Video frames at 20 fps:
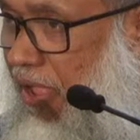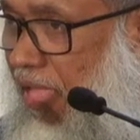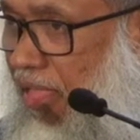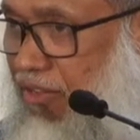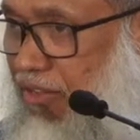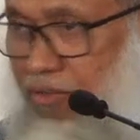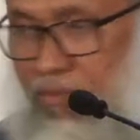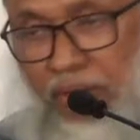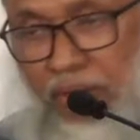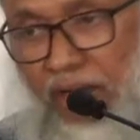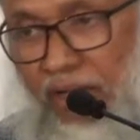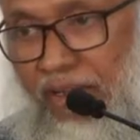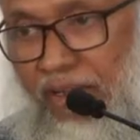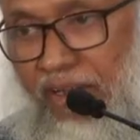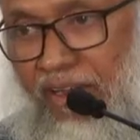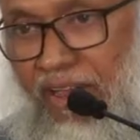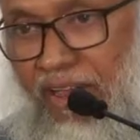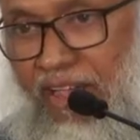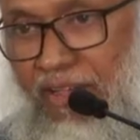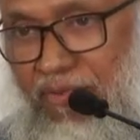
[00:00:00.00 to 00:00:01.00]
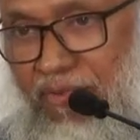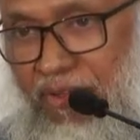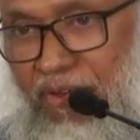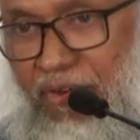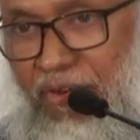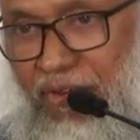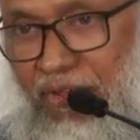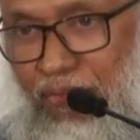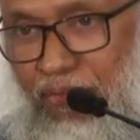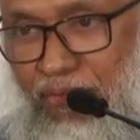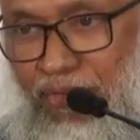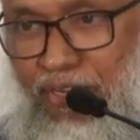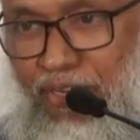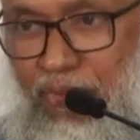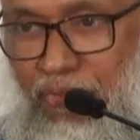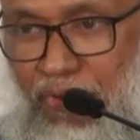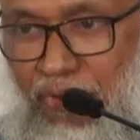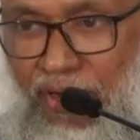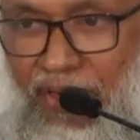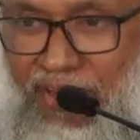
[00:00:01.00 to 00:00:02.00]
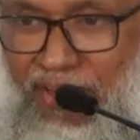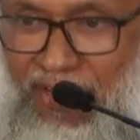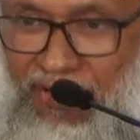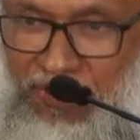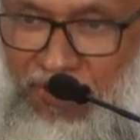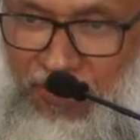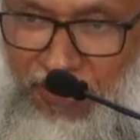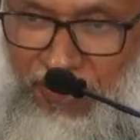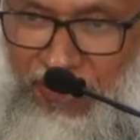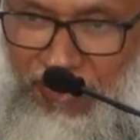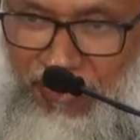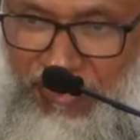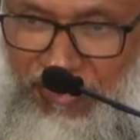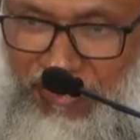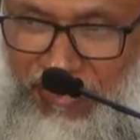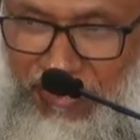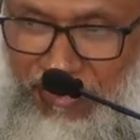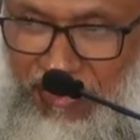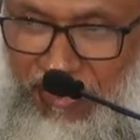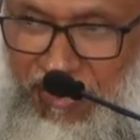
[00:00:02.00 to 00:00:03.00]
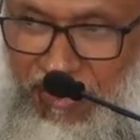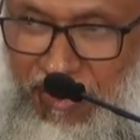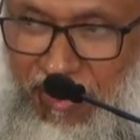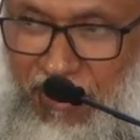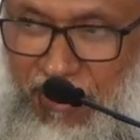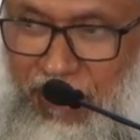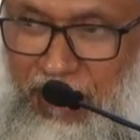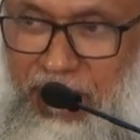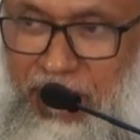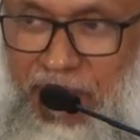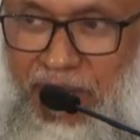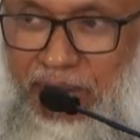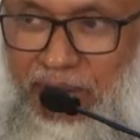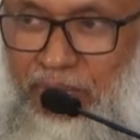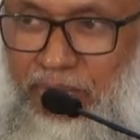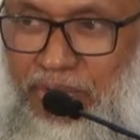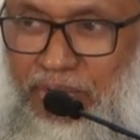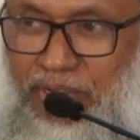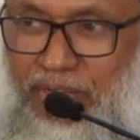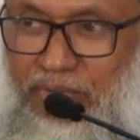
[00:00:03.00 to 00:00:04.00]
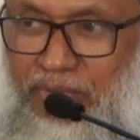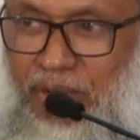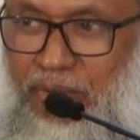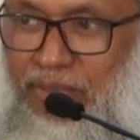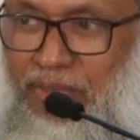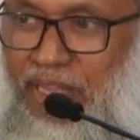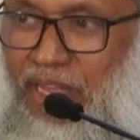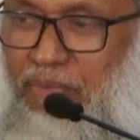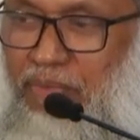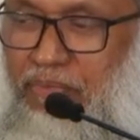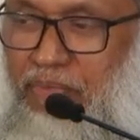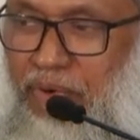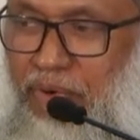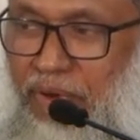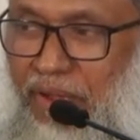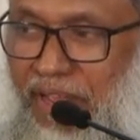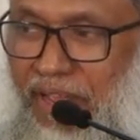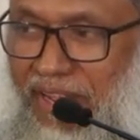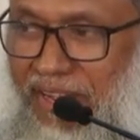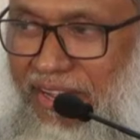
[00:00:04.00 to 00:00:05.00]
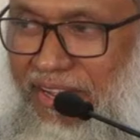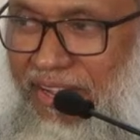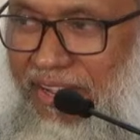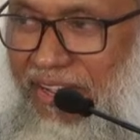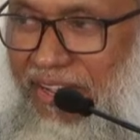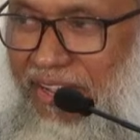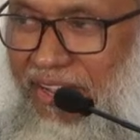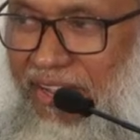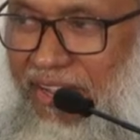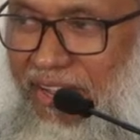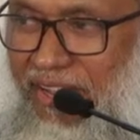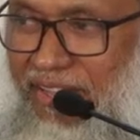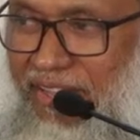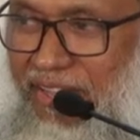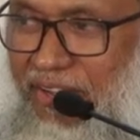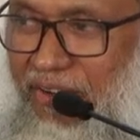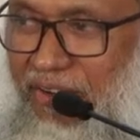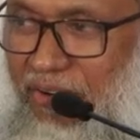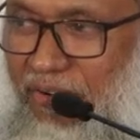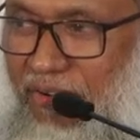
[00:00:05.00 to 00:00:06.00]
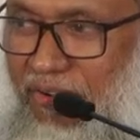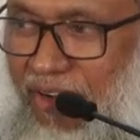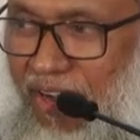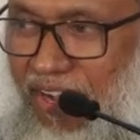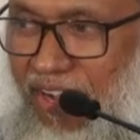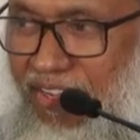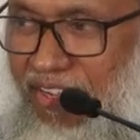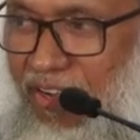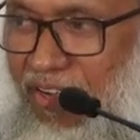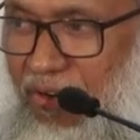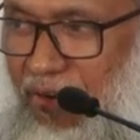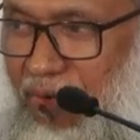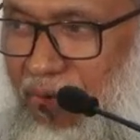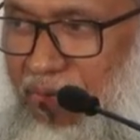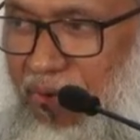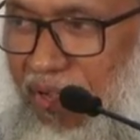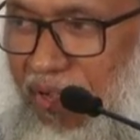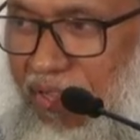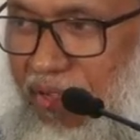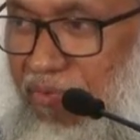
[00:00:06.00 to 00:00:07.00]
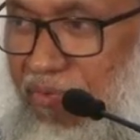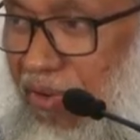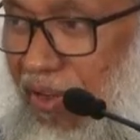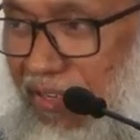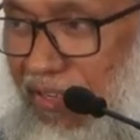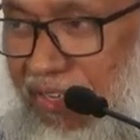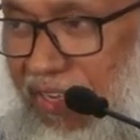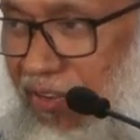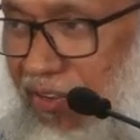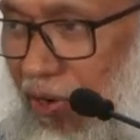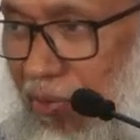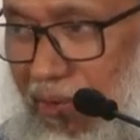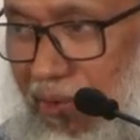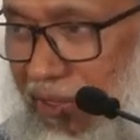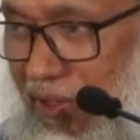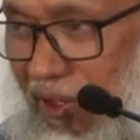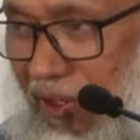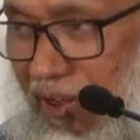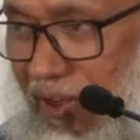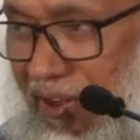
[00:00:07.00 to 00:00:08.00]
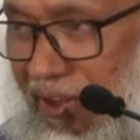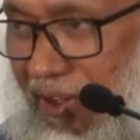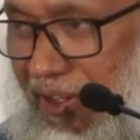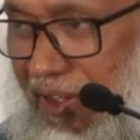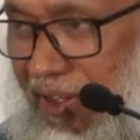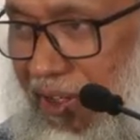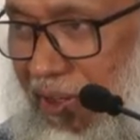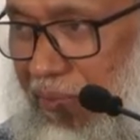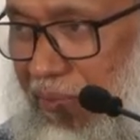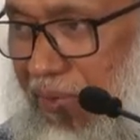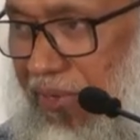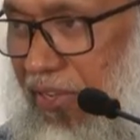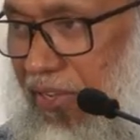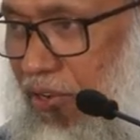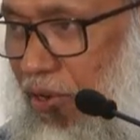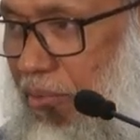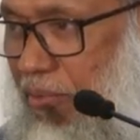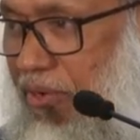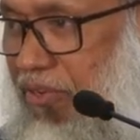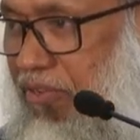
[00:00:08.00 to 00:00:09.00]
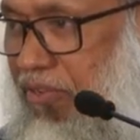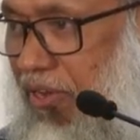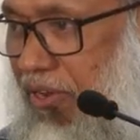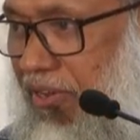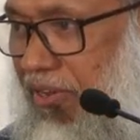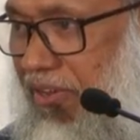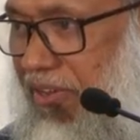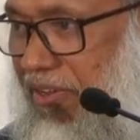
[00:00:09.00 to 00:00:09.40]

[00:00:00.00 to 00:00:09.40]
Subhanallah, if you go to the Muslim world, I know many Muslims, even they pray, they go for Hajj and Umrah, they fasted Ramadan, but they commit shirk.